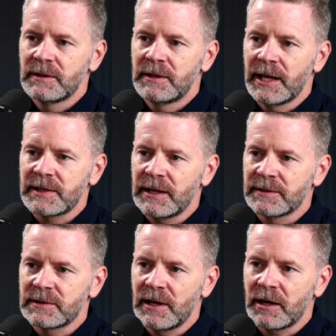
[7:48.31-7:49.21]
That's how
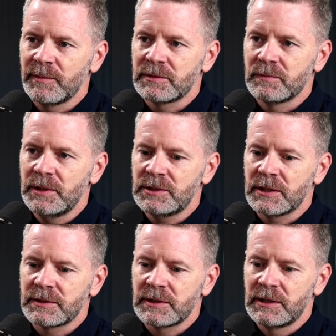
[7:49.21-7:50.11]
the sacraments reach
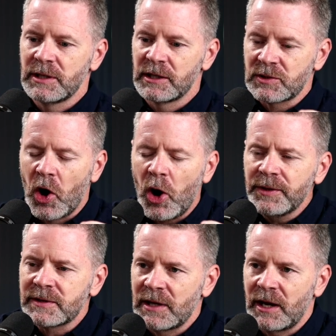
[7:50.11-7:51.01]
us. It's, it's all
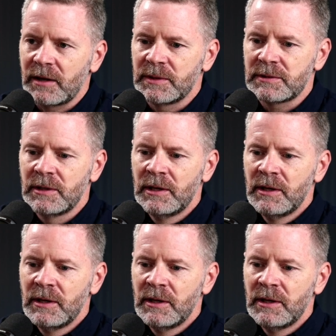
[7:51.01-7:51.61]
the sacraments